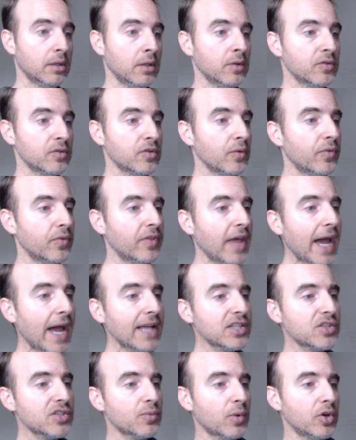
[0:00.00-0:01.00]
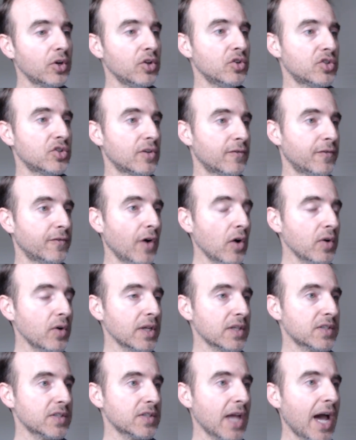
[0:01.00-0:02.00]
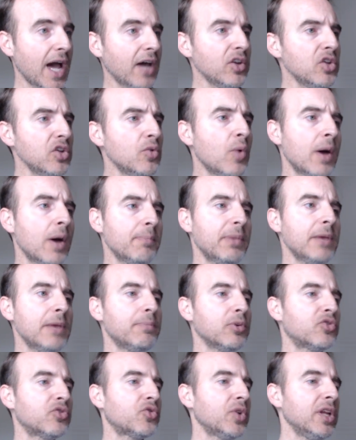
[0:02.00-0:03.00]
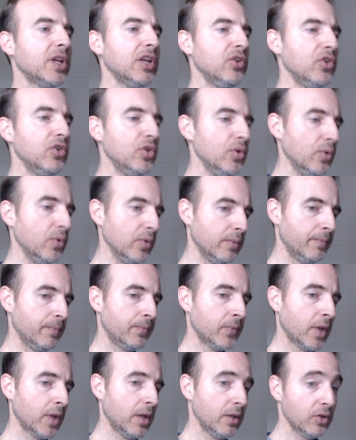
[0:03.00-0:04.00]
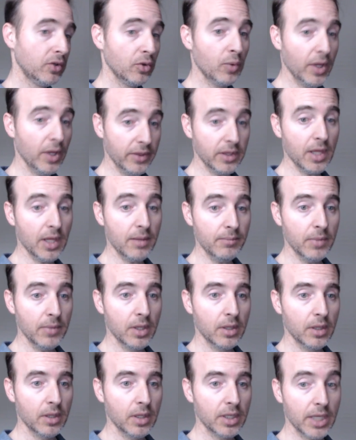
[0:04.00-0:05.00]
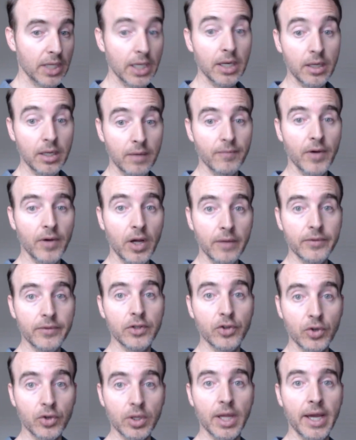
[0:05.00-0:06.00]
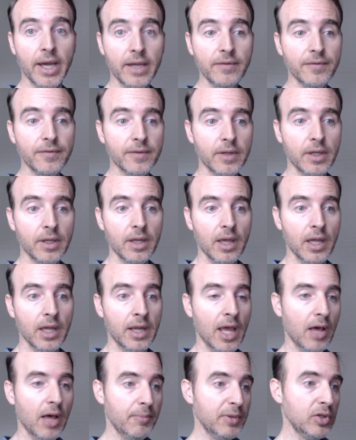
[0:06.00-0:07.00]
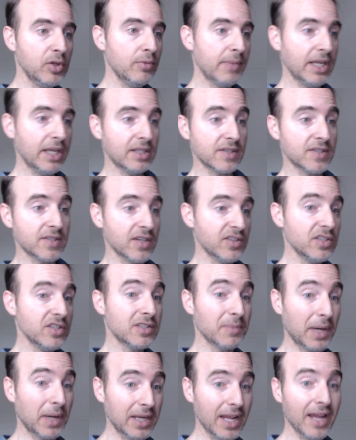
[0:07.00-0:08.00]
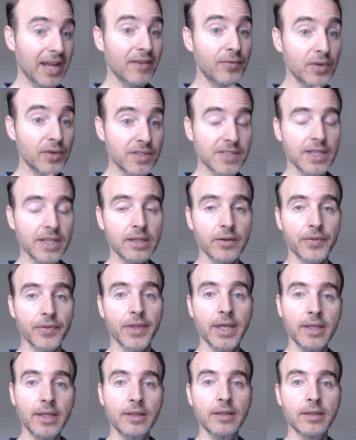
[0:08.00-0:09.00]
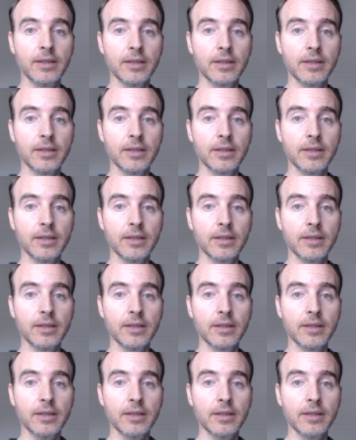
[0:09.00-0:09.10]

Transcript: So that's where you should focus. How do you want people treating you? Do you want them getting involved in your life and helping you make decisions about every single thing?